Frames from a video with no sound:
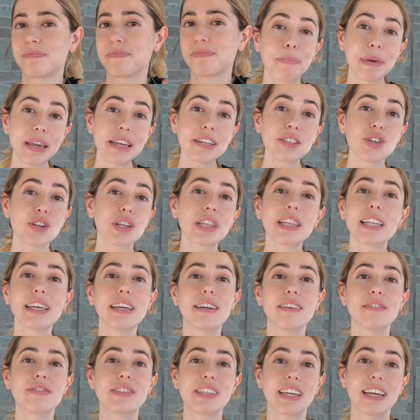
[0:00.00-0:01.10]
Beach
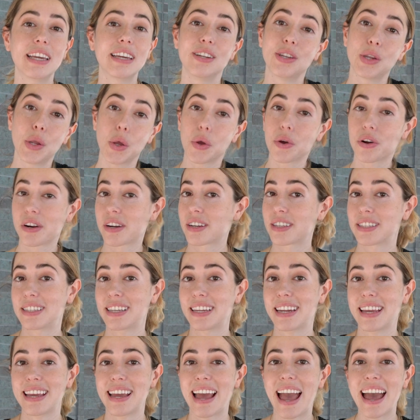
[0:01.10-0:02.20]
lived in New York
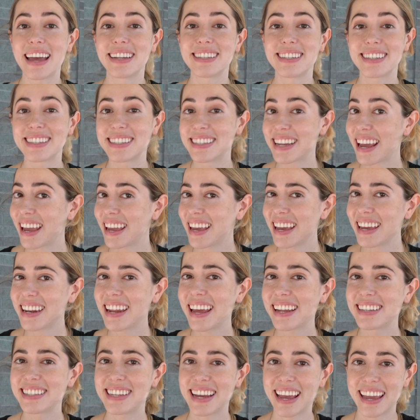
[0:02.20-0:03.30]
City, and day in
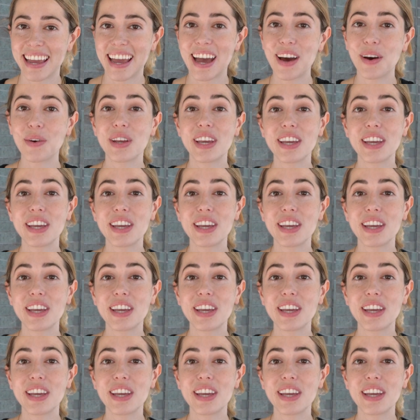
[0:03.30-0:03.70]
and day out,